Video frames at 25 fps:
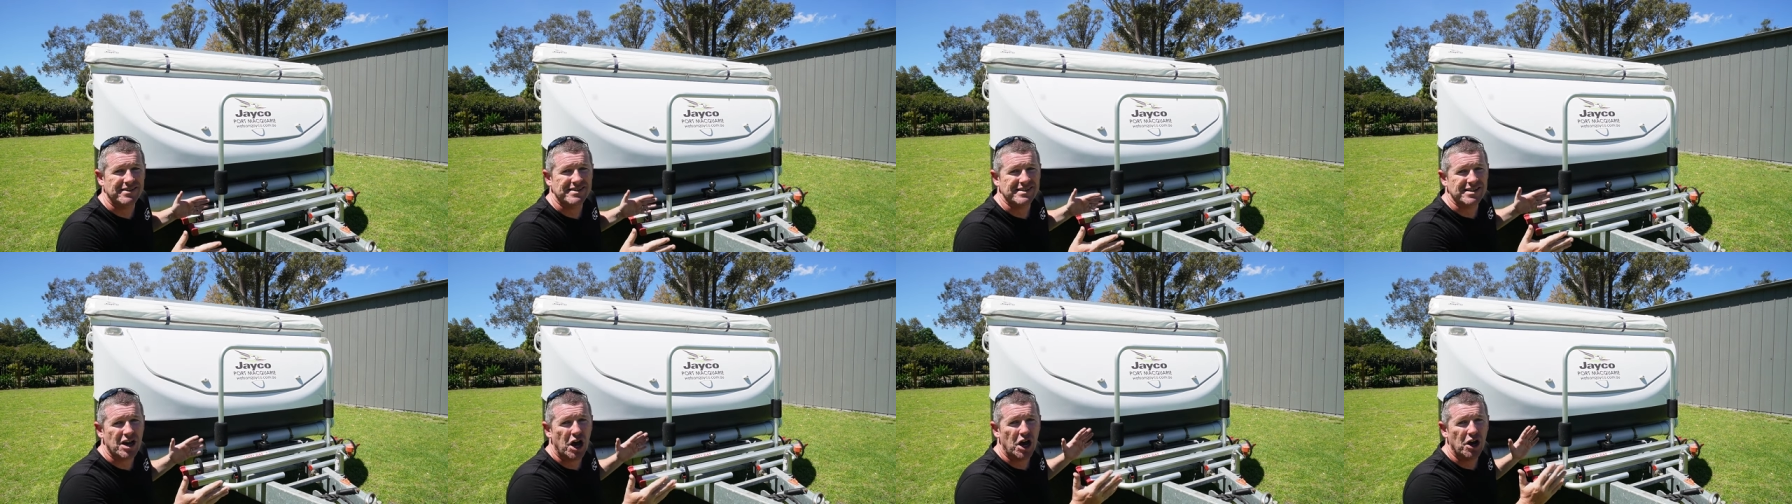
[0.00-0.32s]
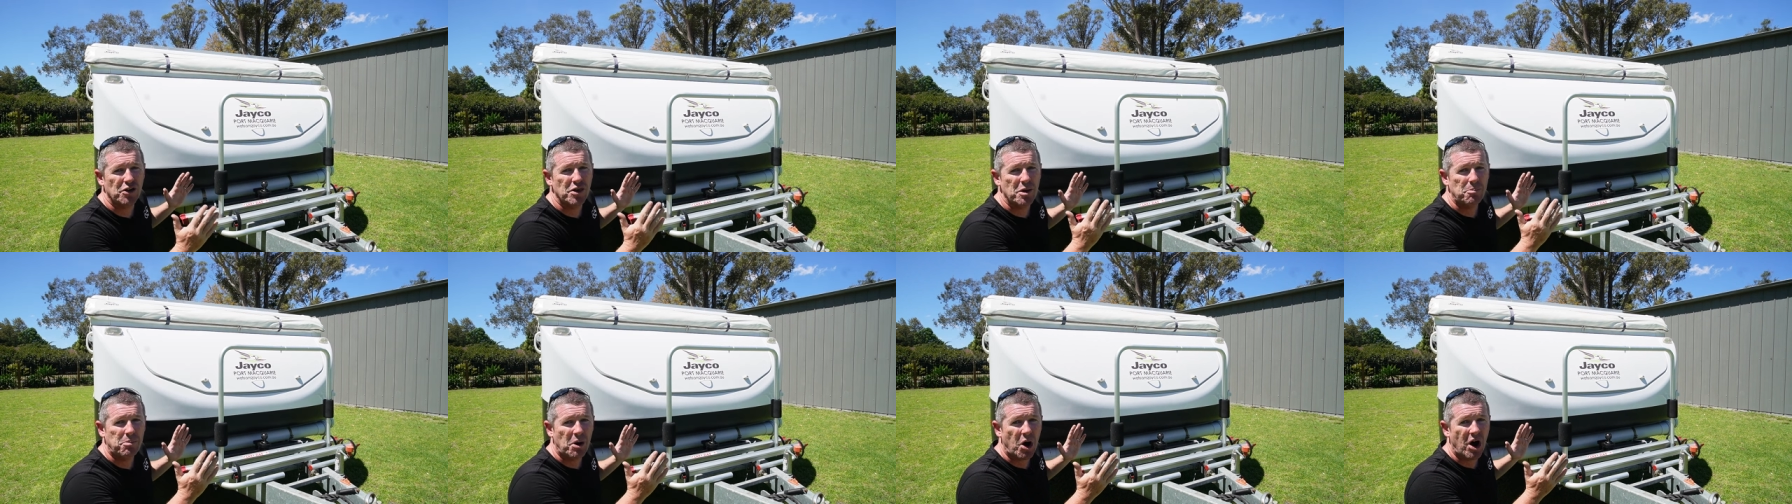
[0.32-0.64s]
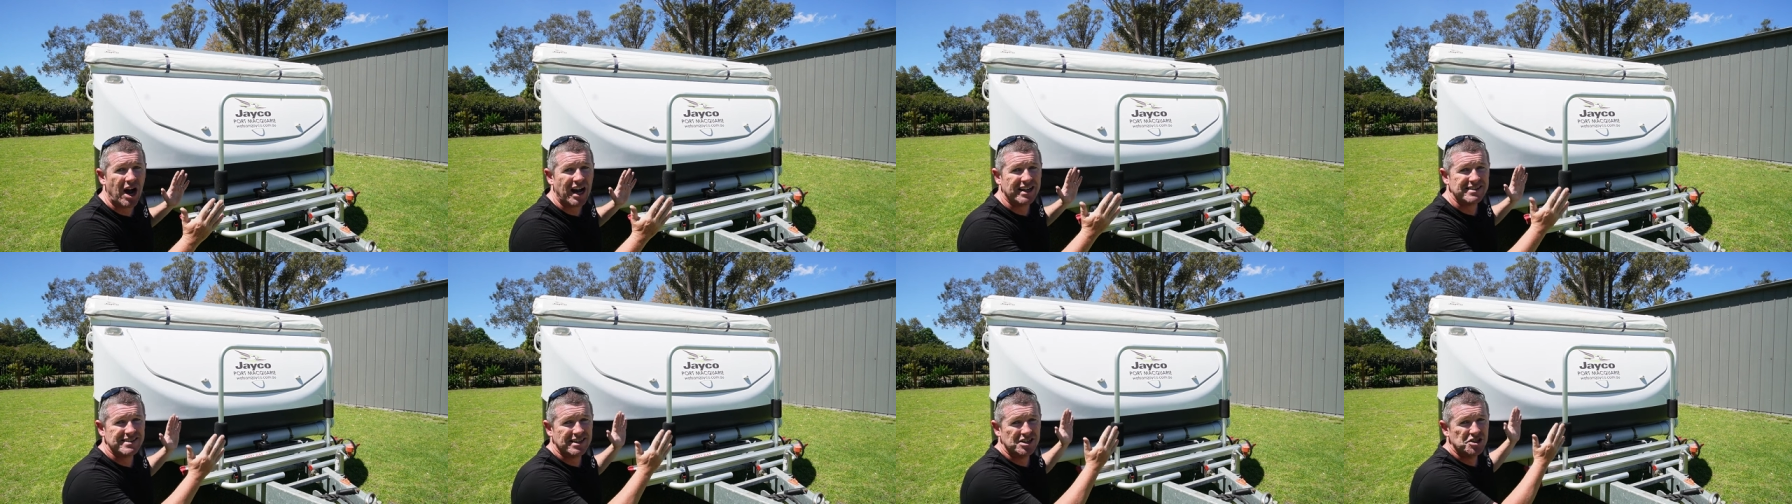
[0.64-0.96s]
So the
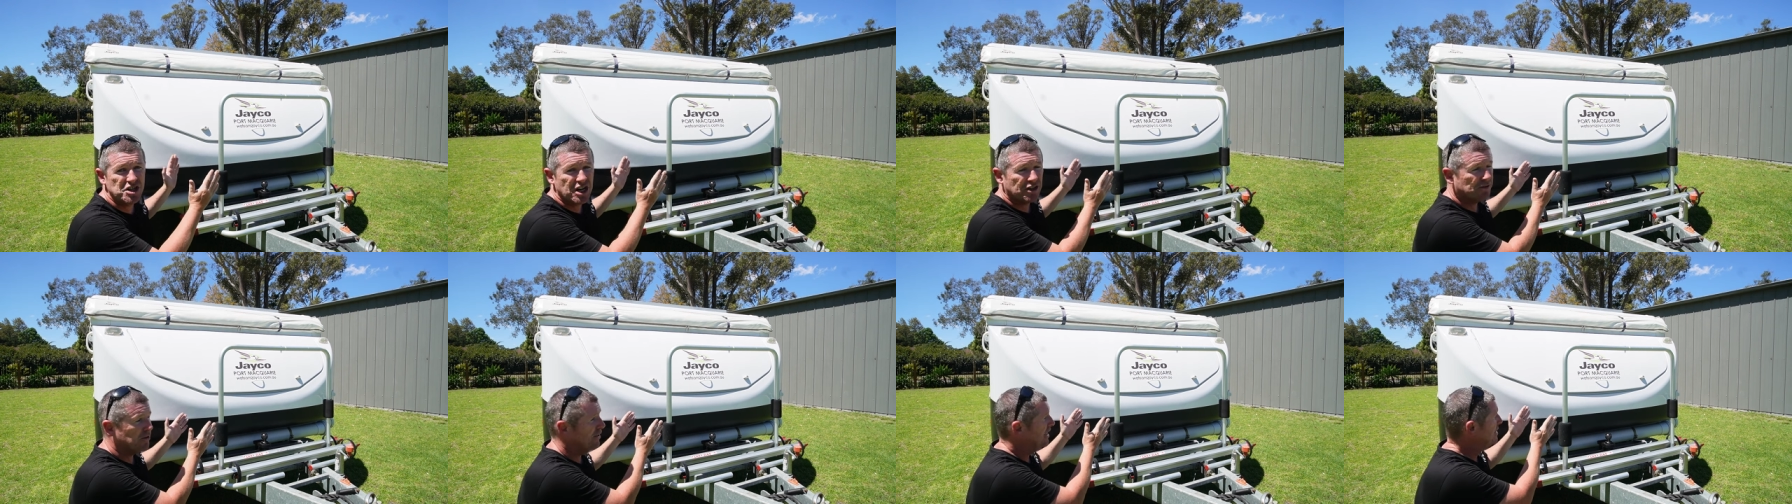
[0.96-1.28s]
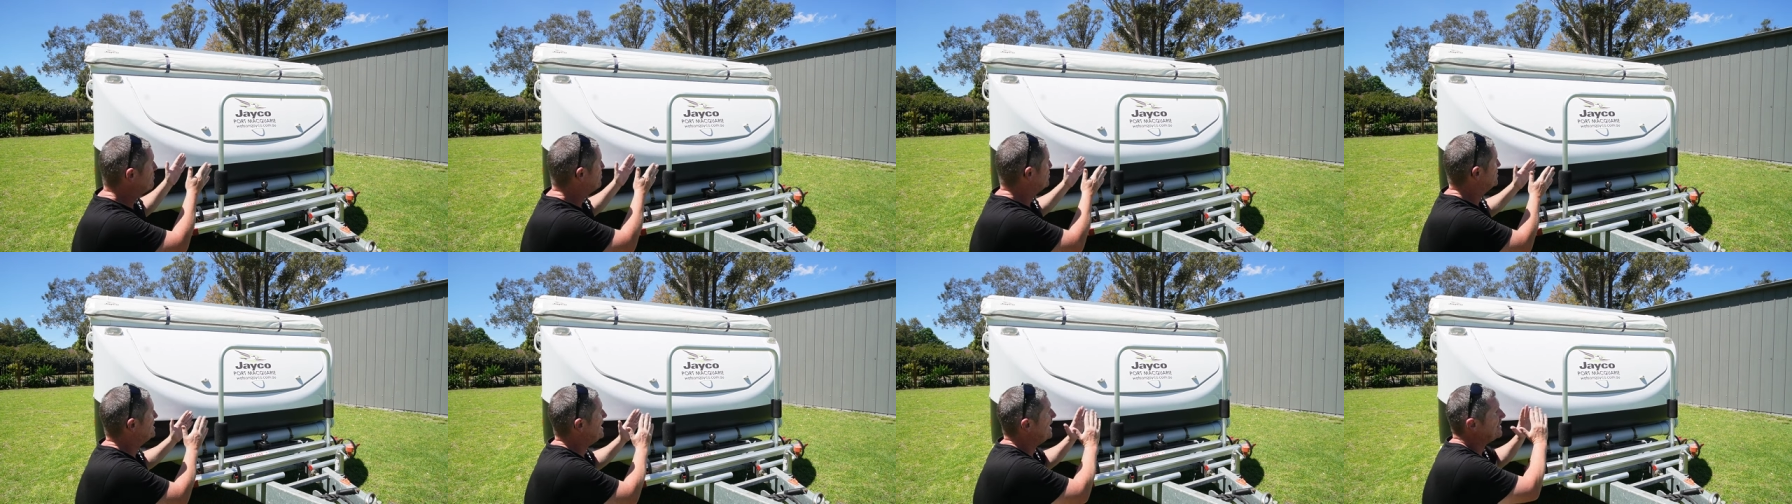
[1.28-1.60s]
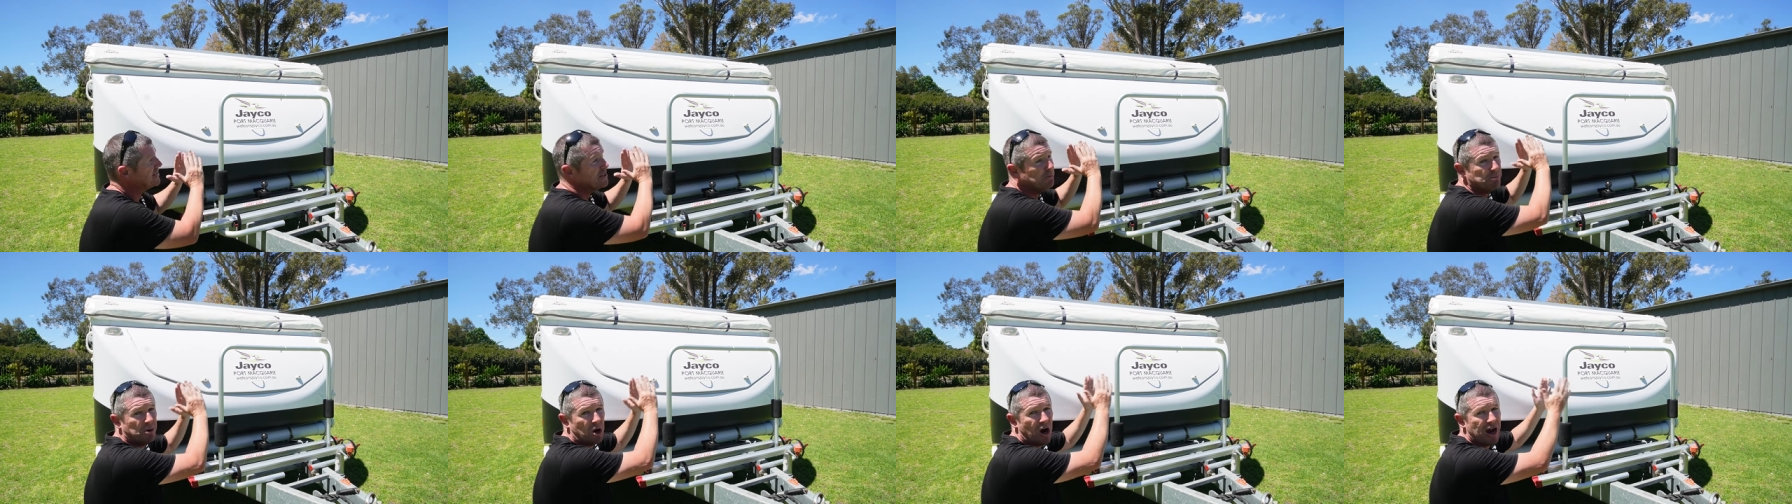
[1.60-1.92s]
bikes are generally
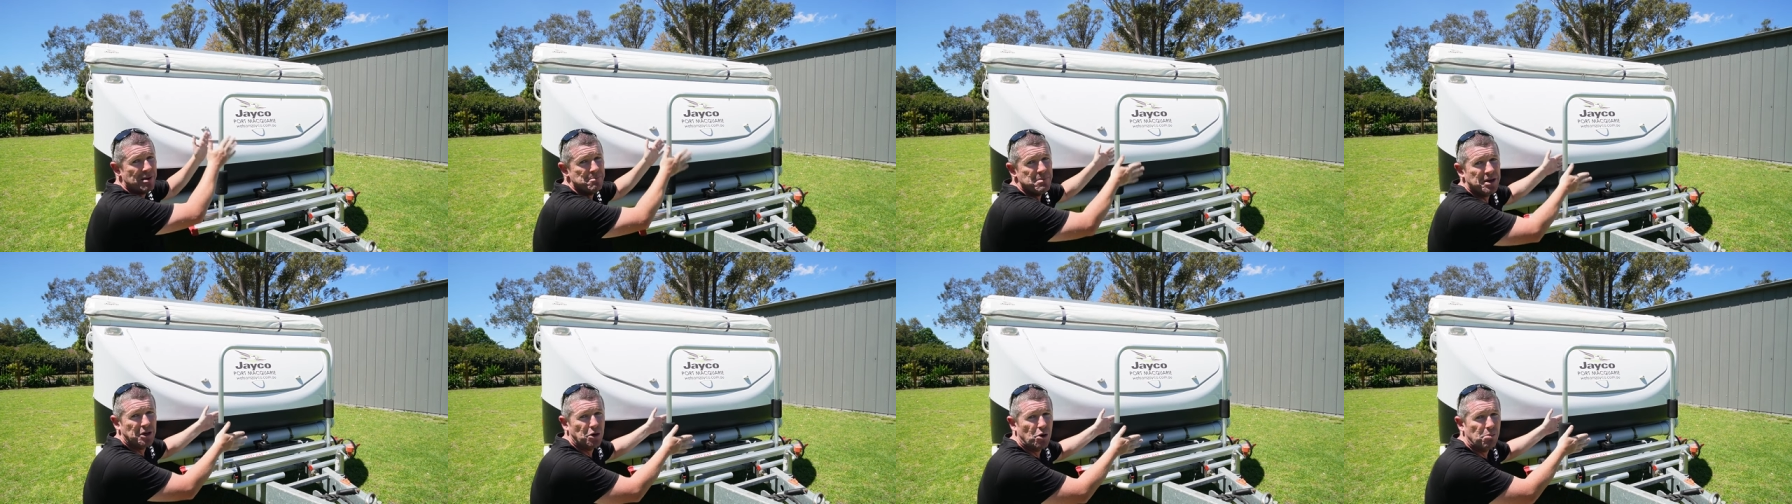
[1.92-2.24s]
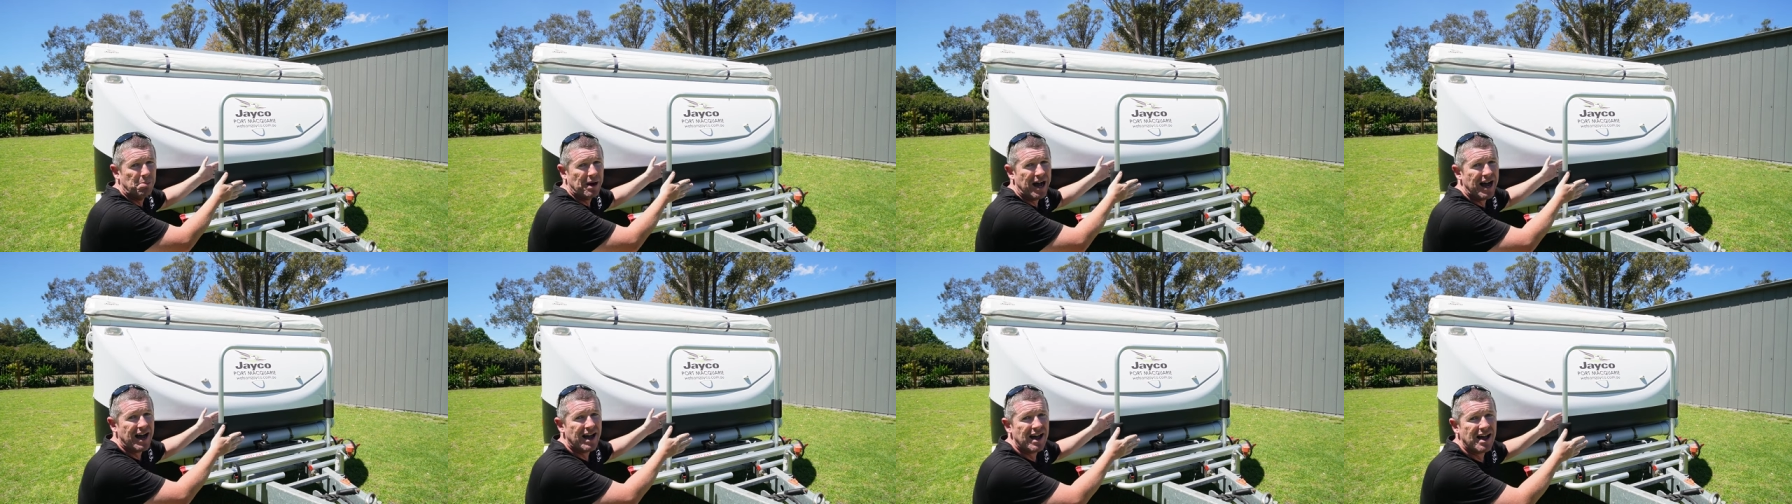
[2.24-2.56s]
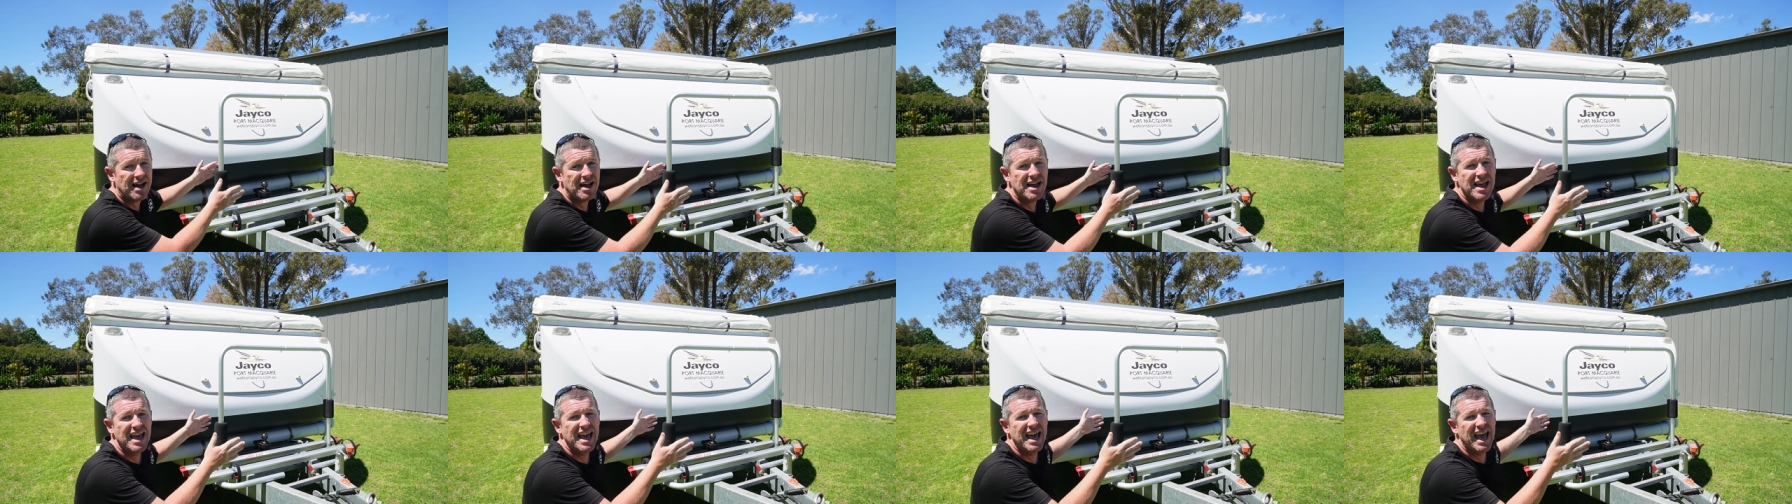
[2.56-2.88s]
protected by a middle bar